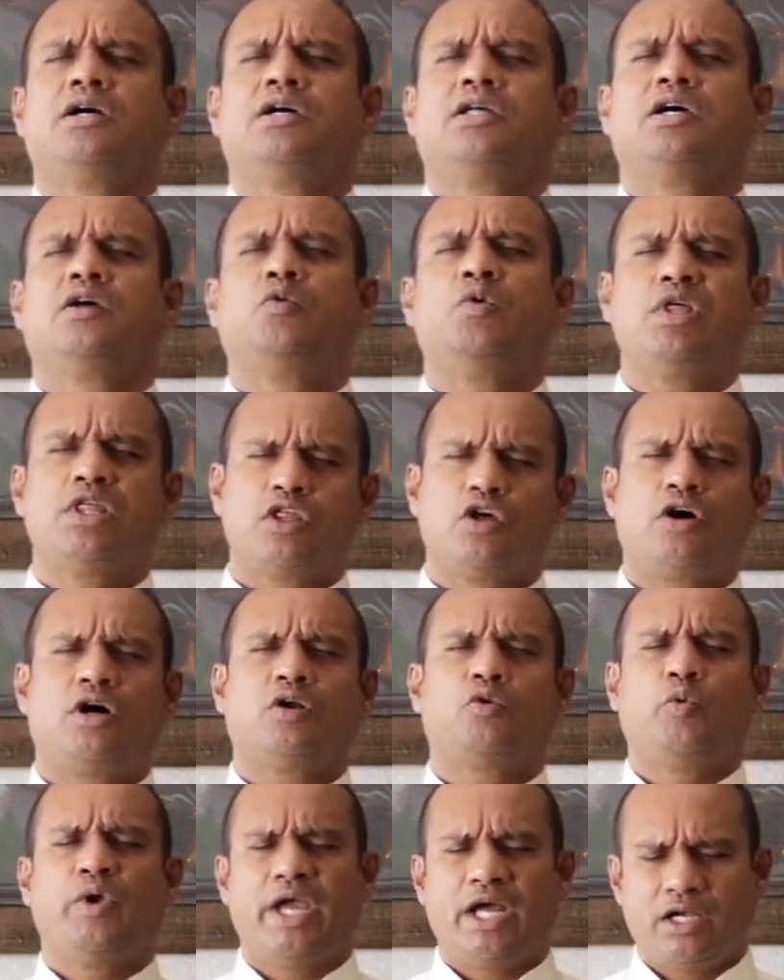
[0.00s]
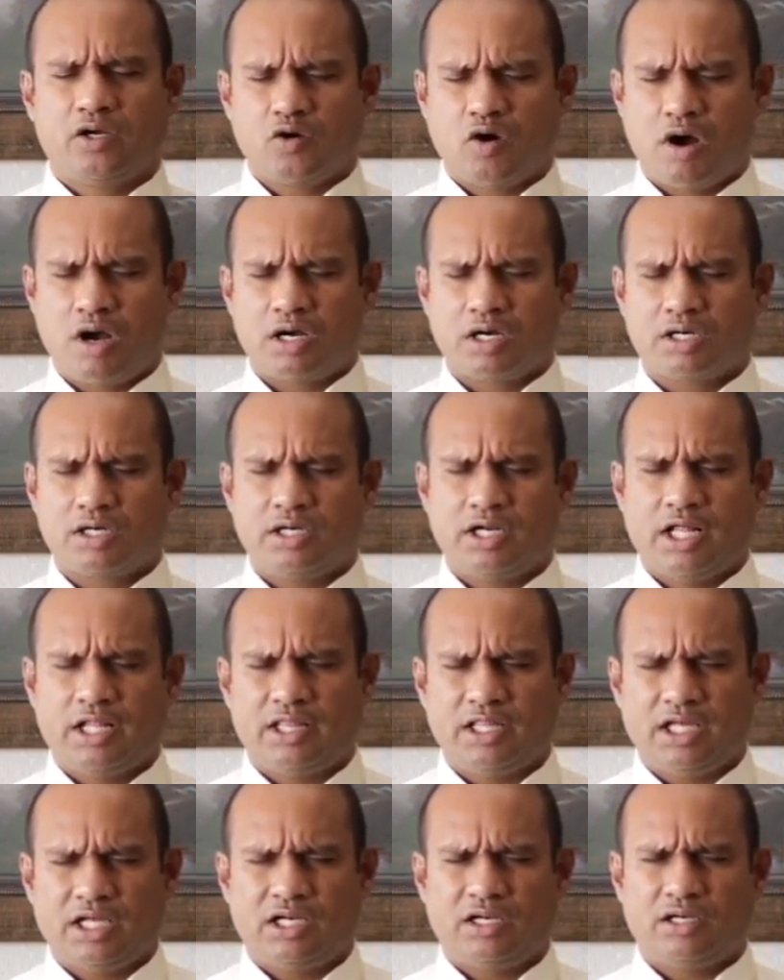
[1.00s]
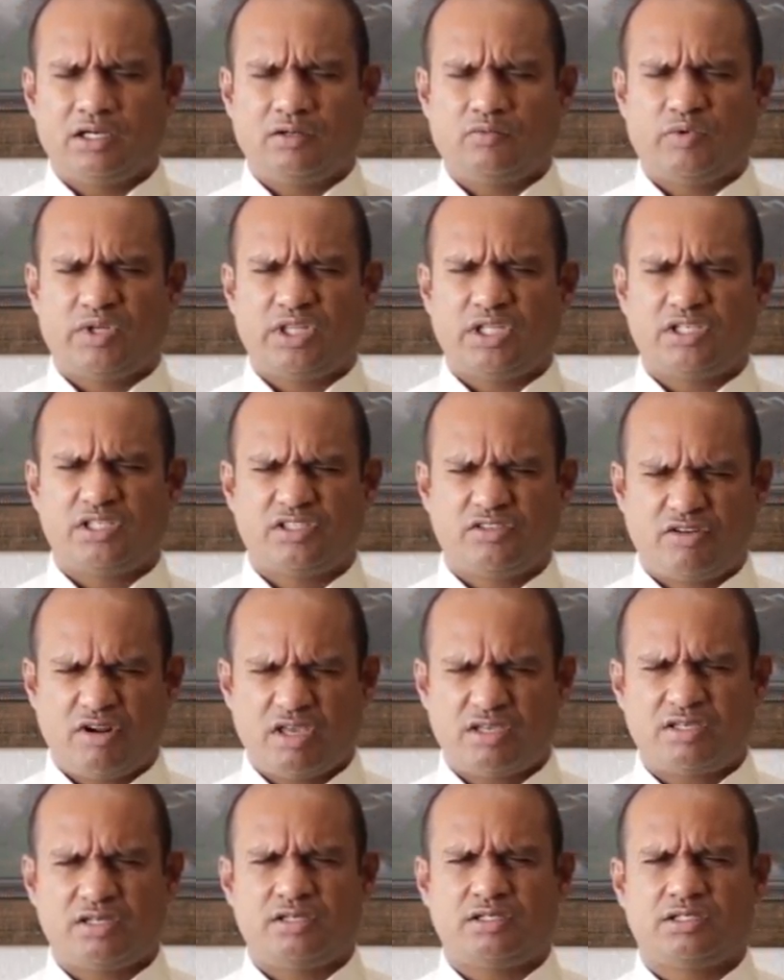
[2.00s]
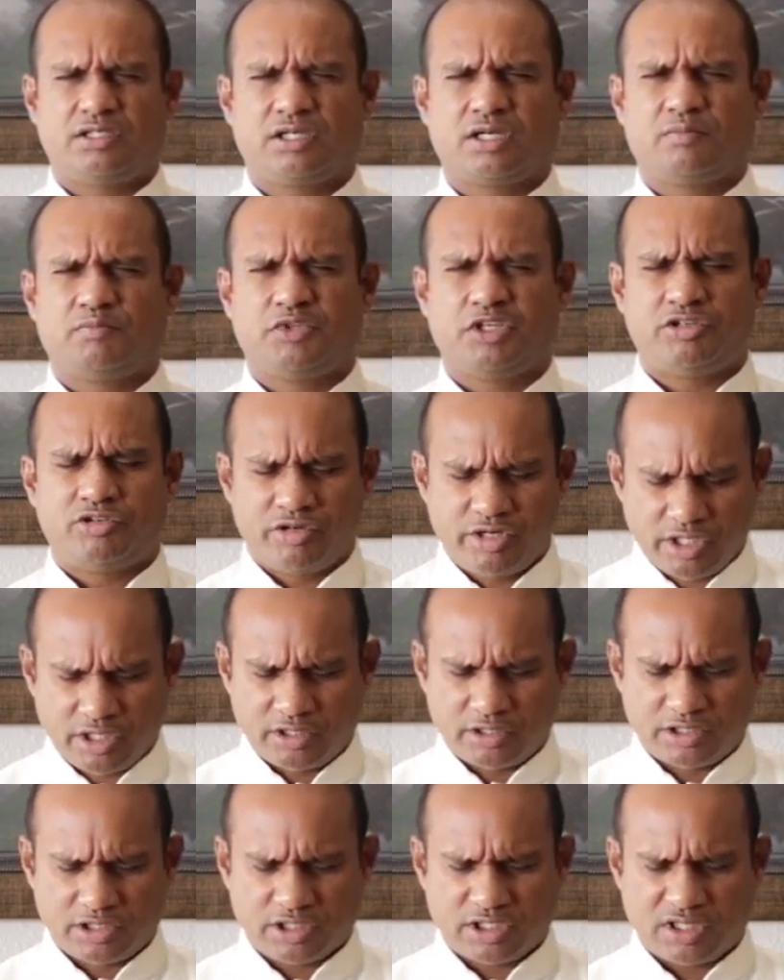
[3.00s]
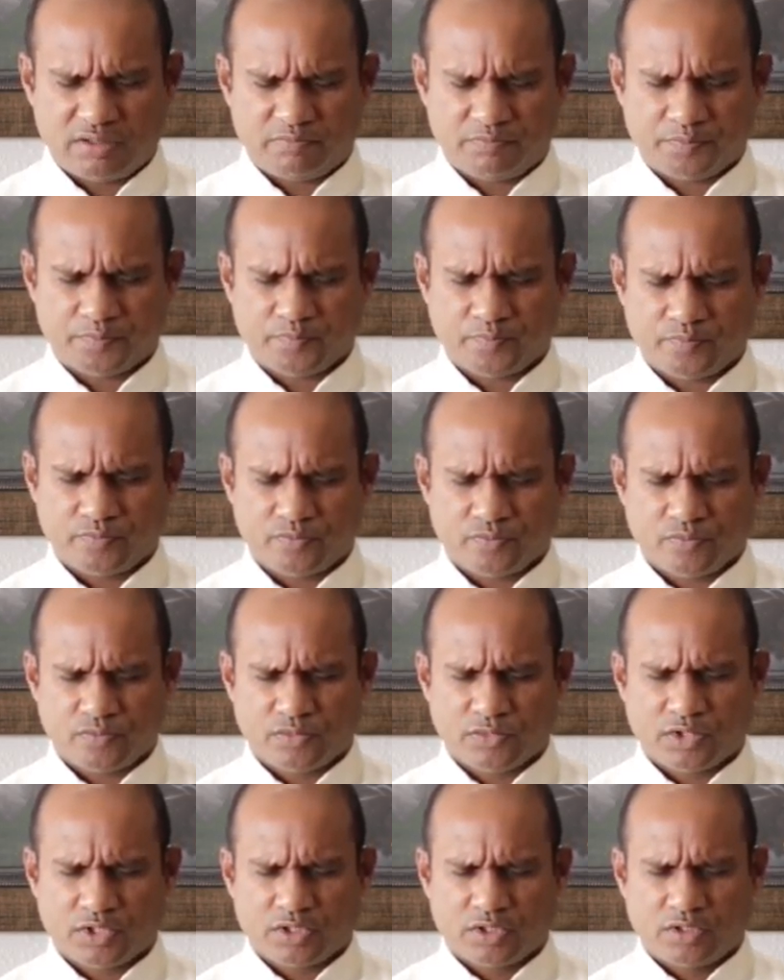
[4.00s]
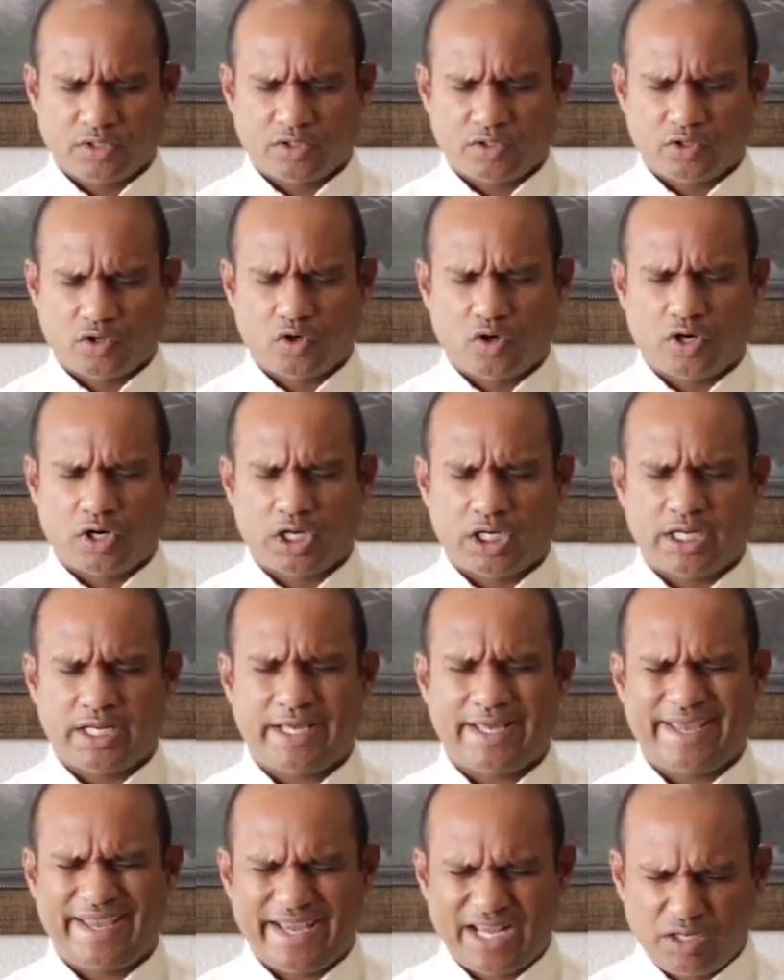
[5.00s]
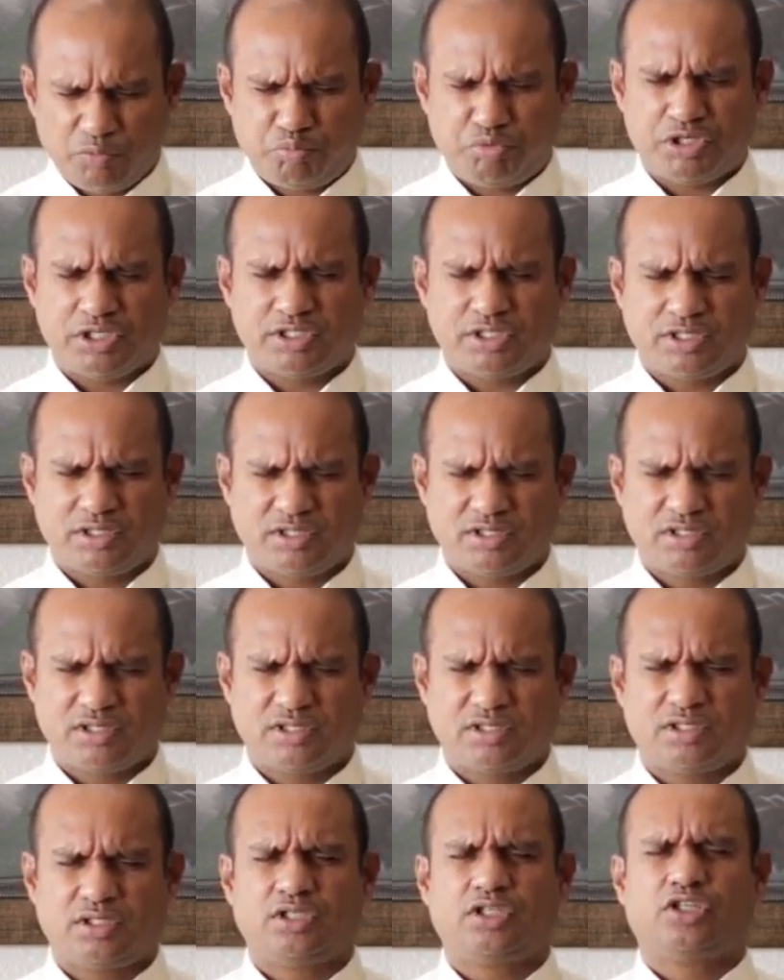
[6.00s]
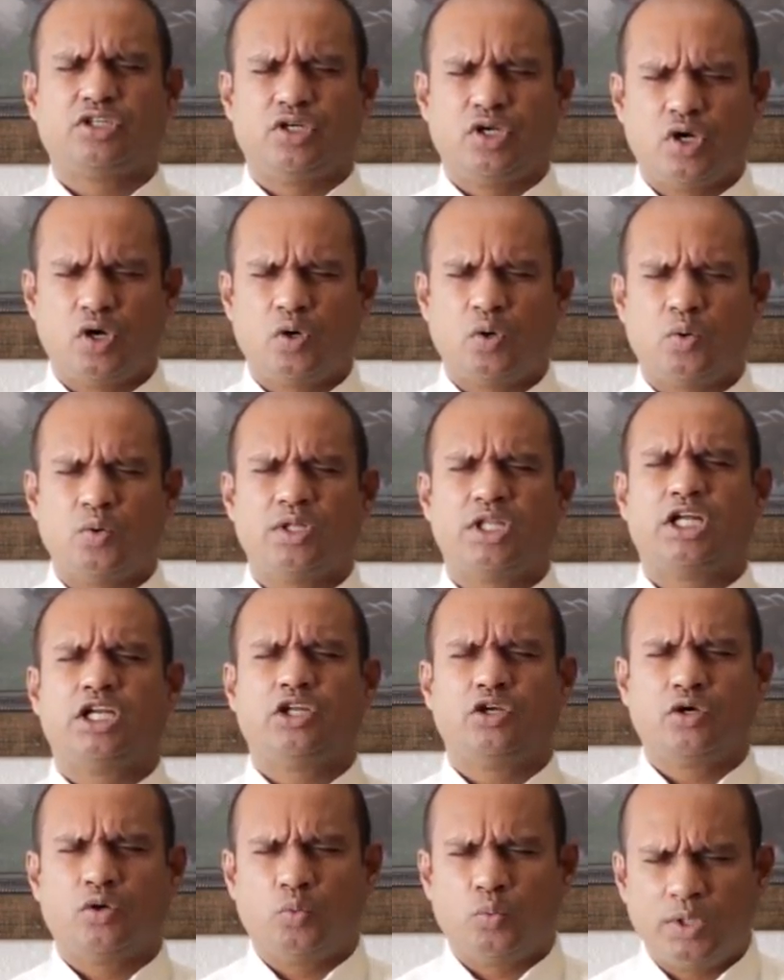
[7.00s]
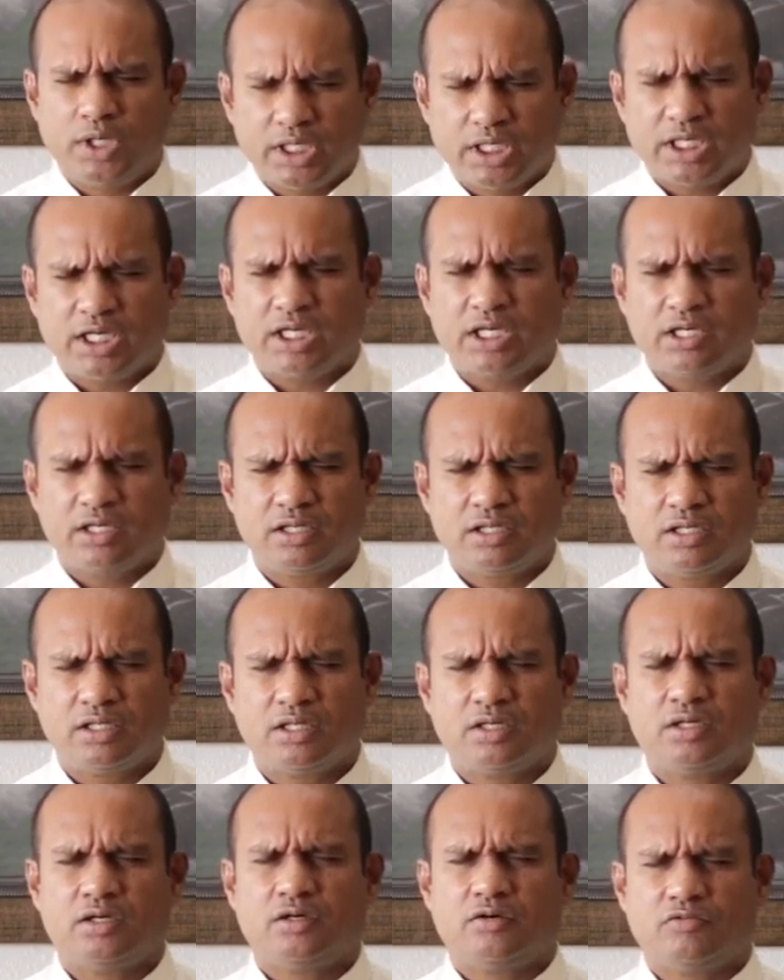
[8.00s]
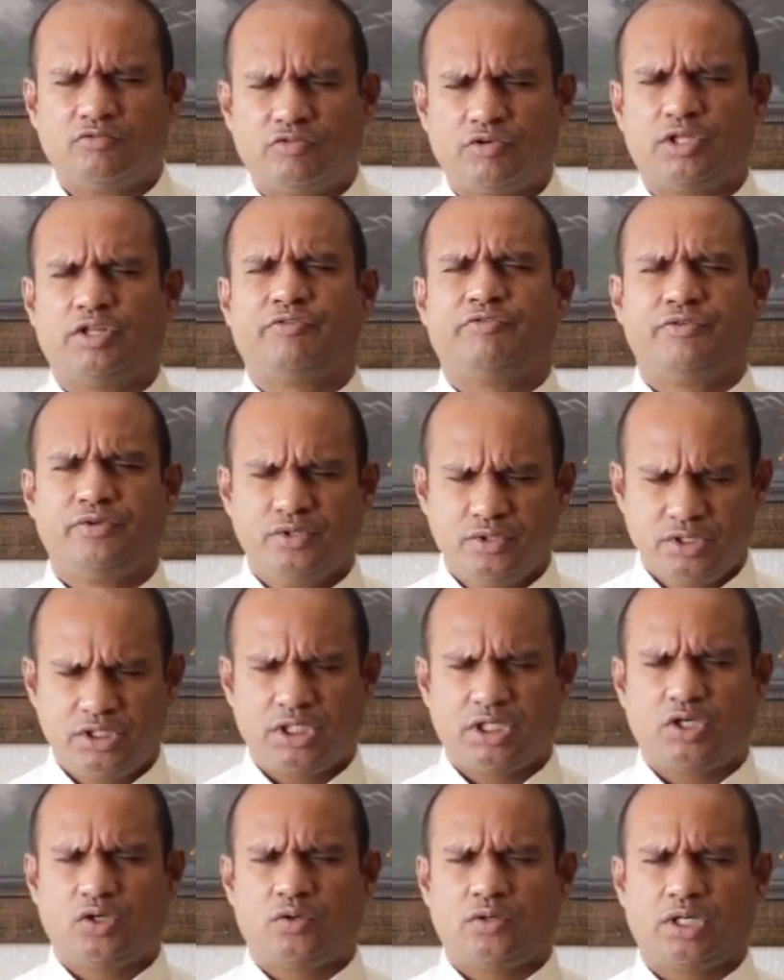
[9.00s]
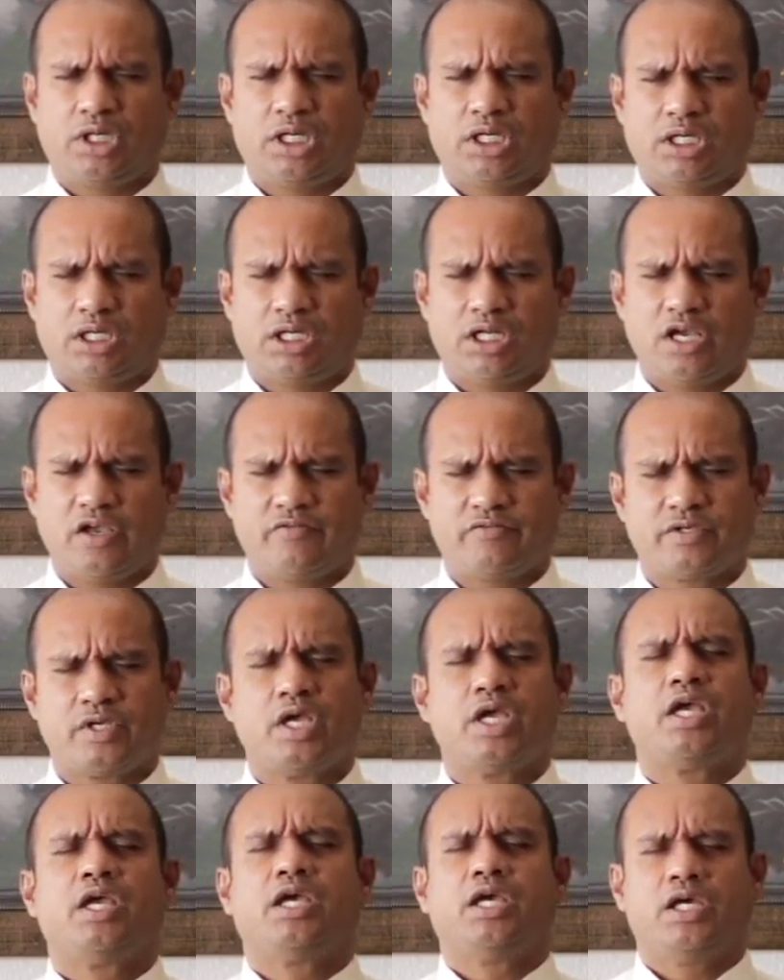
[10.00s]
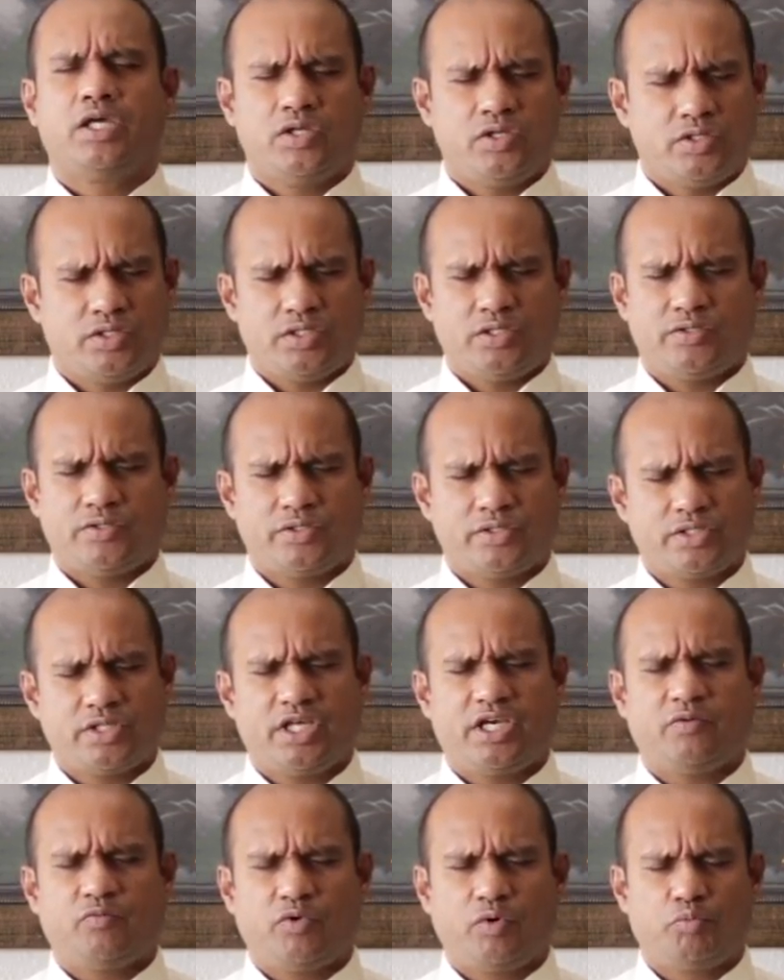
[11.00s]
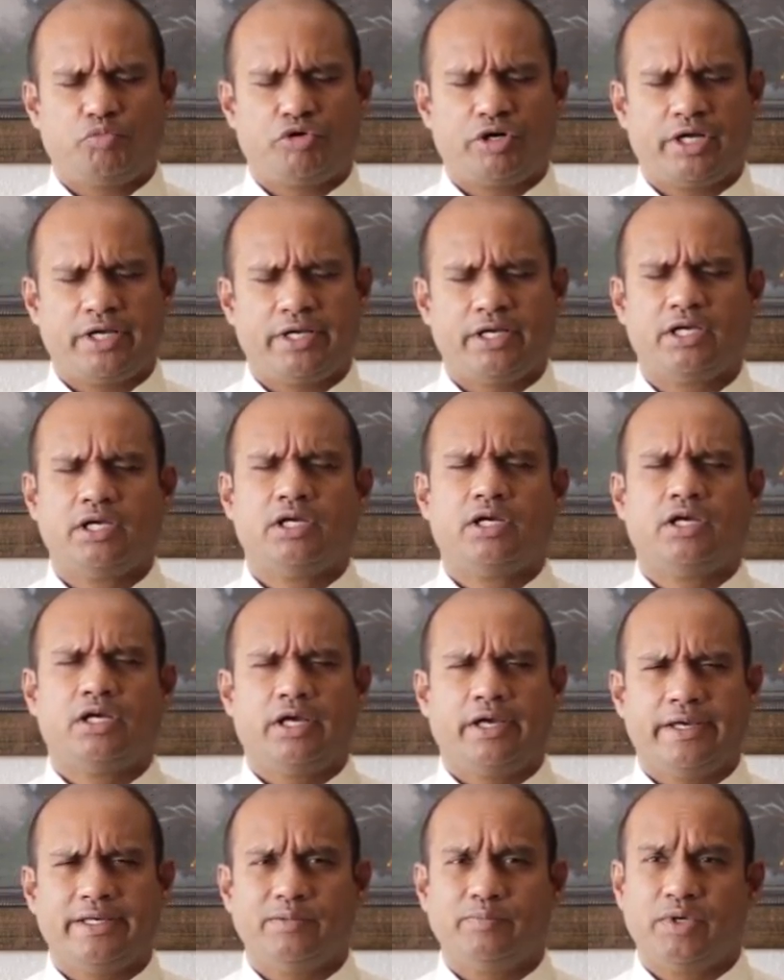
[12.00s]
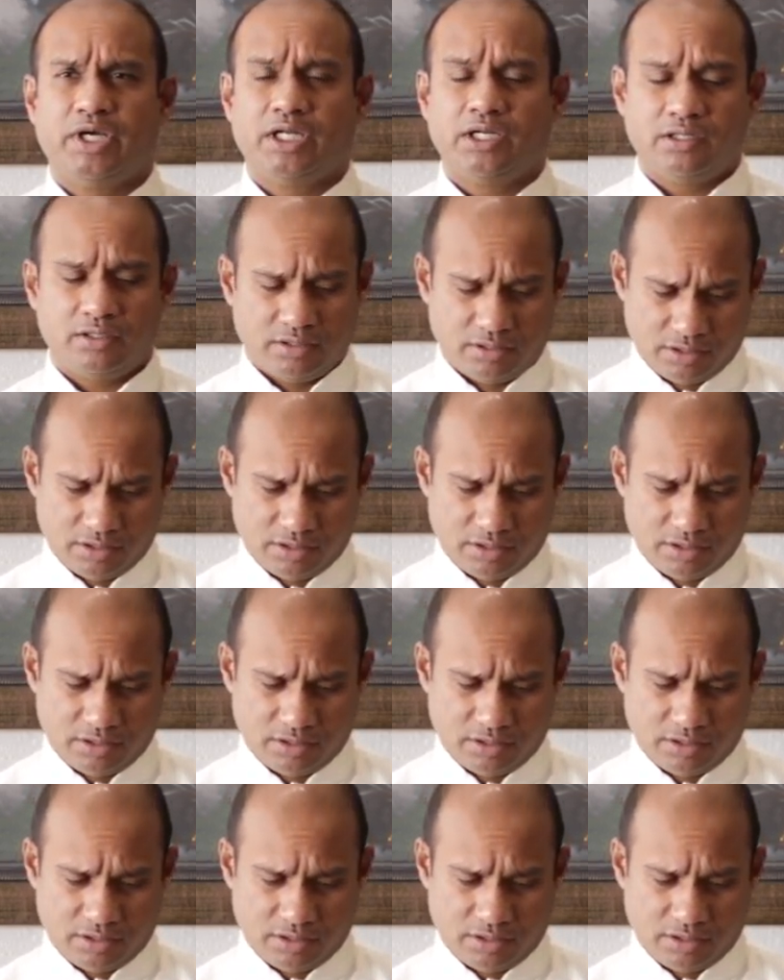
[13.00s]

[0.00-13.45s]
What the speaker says: that we thought we had conquered, and then when the stressors come, the triggers come, O Lord, help us to know that you're working for the future glory in our lives. In Jesus' name we pray. Amen.